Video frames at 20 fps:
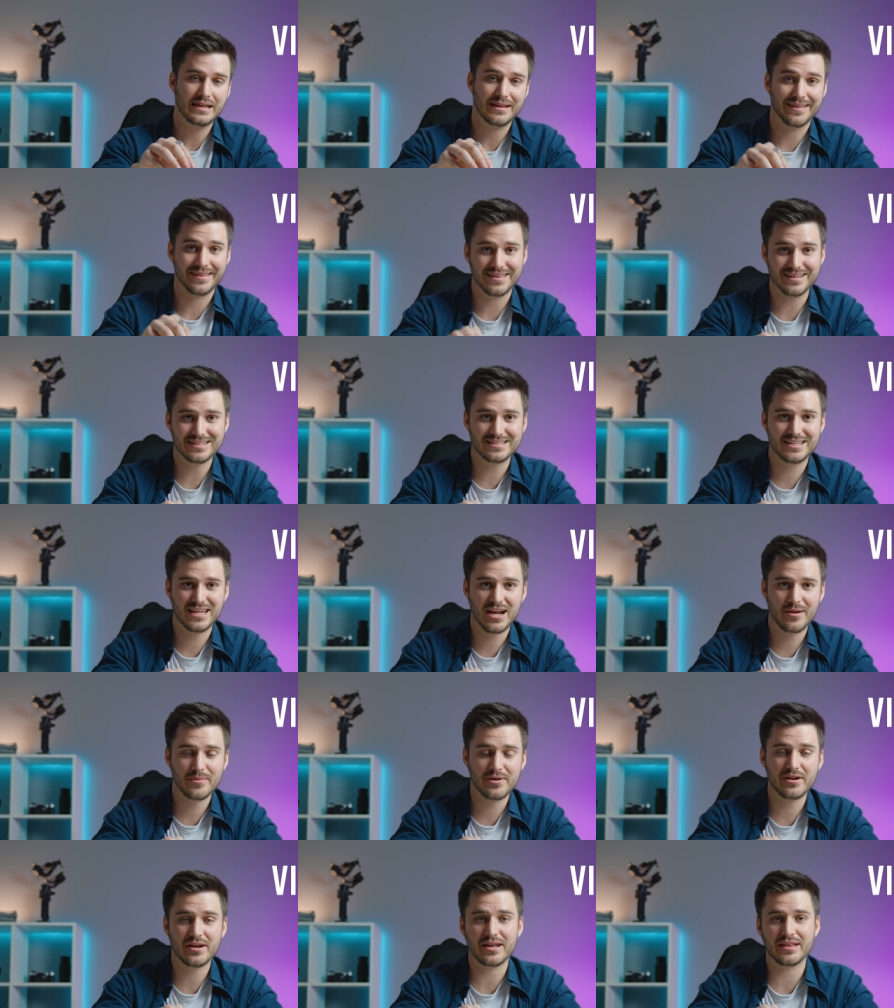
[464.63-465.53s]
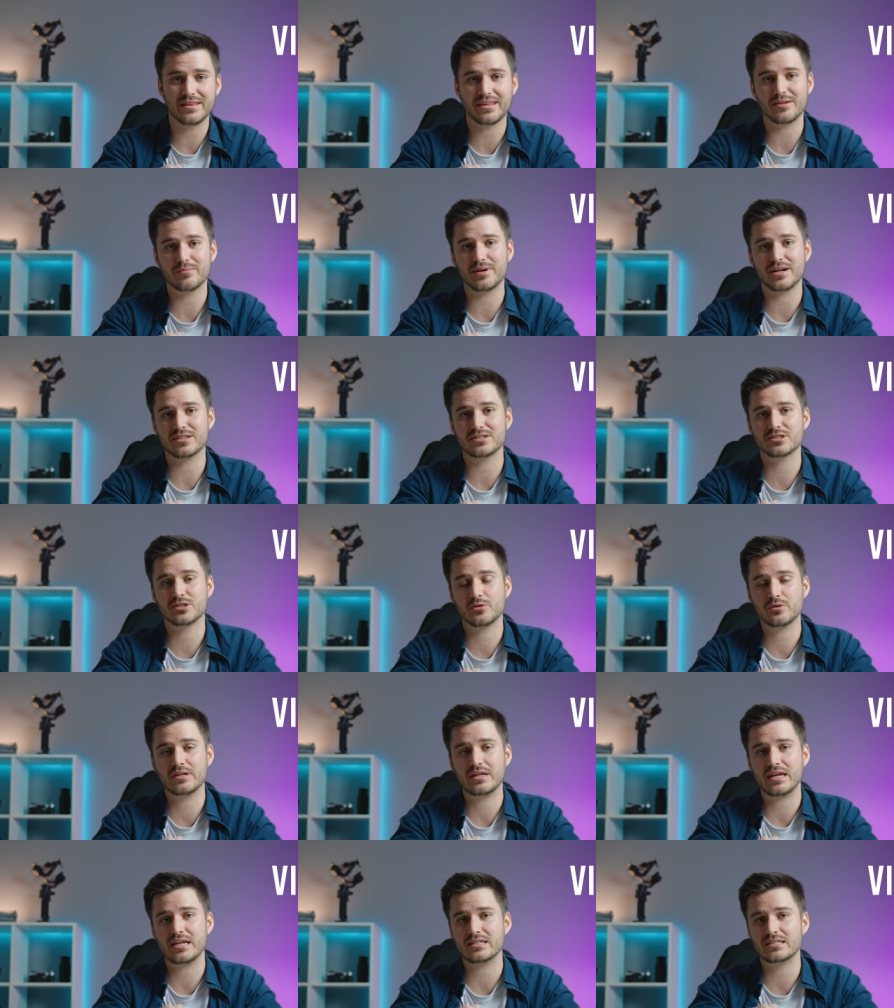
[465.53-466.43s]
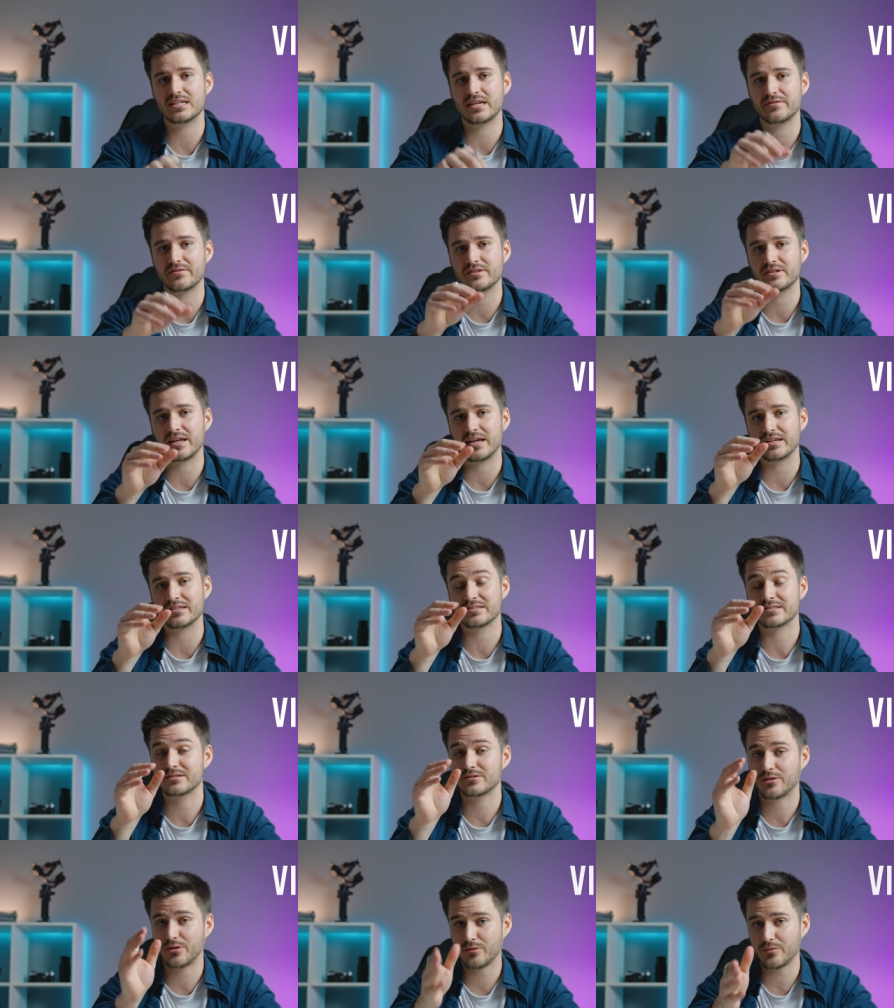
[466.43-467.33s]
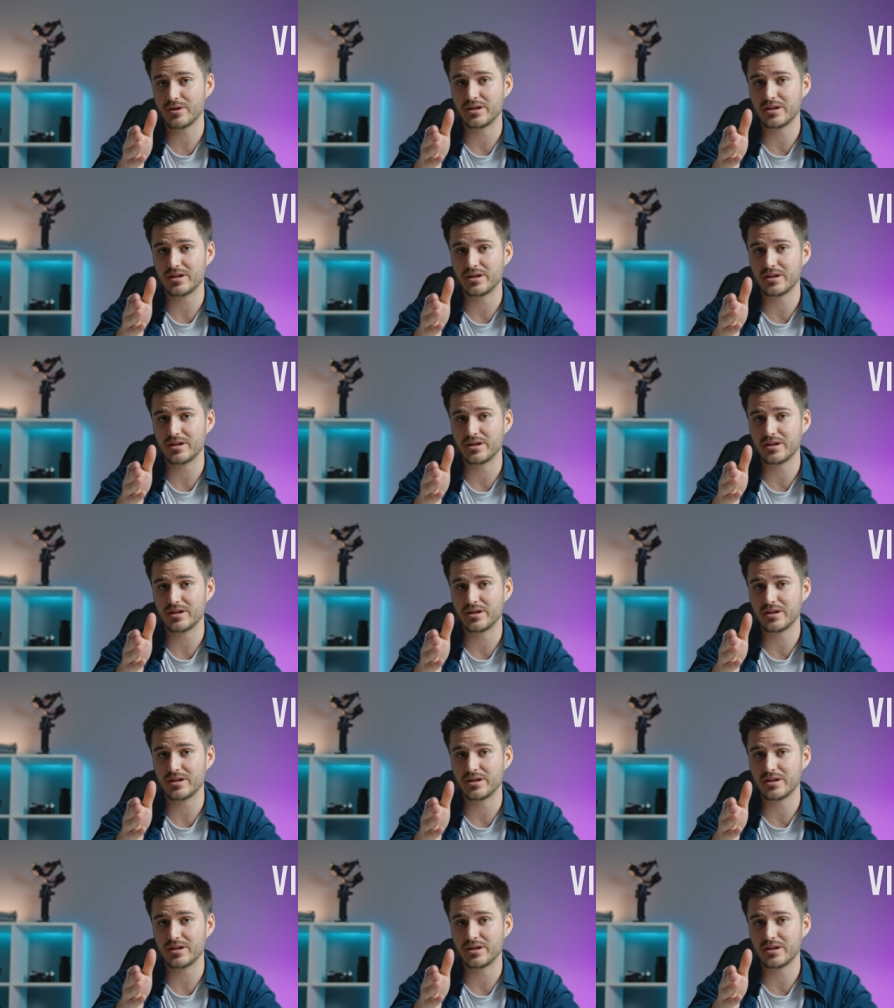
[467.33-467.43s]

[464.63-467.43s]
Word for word: this camera and then my Sony a7S